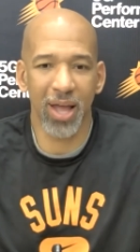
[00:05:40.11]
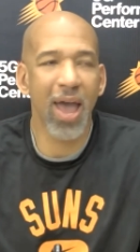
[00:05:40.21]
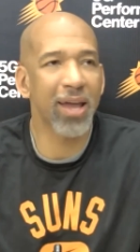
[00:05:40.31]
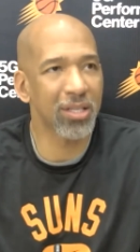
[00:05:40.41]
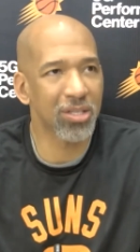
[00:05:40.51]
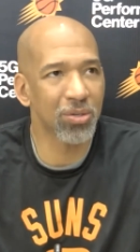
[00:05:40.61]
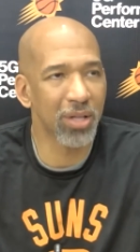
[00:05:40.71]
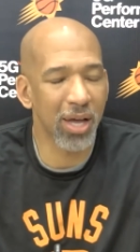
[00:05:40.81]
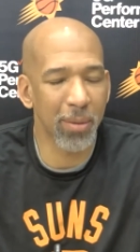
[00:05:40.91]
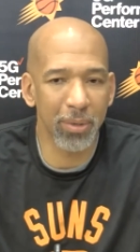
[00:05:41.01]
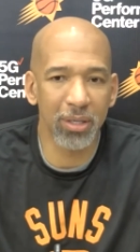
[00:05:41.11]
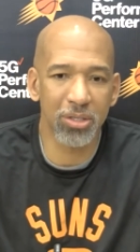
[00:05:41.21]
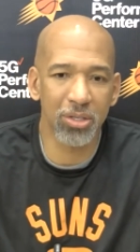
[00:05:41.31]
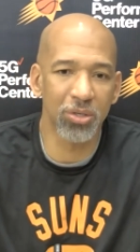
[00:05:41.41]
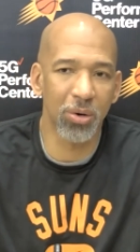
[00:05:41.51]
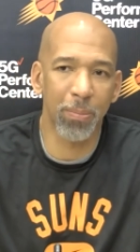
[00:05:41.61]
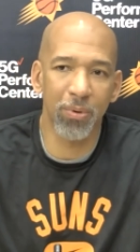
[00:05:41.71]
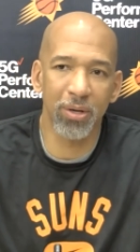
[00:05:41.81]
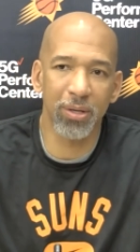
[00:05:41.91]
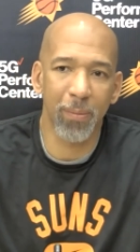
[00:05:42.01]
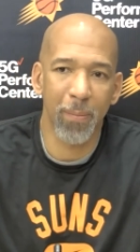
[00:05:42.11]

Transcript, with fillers: added to that. But to your point,